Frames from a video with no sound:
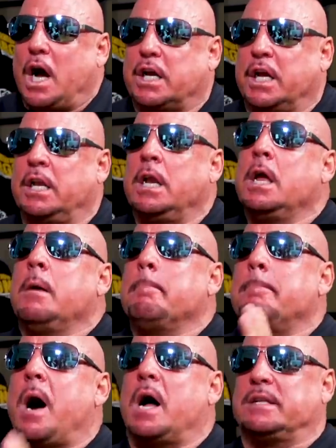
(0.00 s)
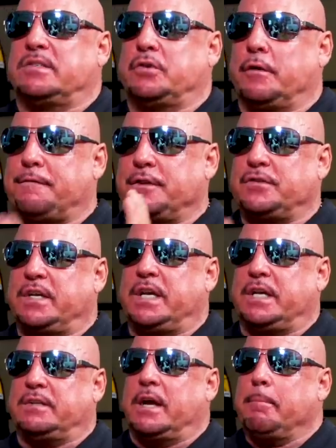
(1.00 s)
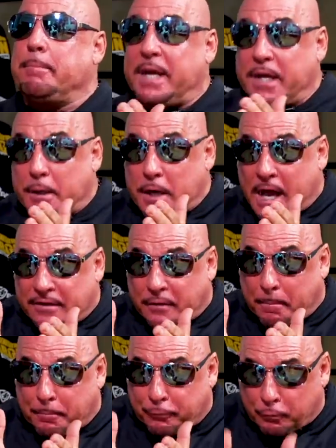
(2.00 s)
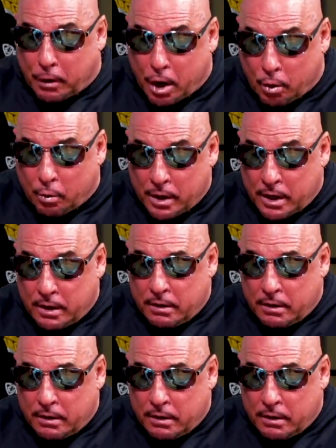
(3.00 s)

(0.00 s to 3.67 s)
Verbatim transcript: fucking monster physique that made it as a pro,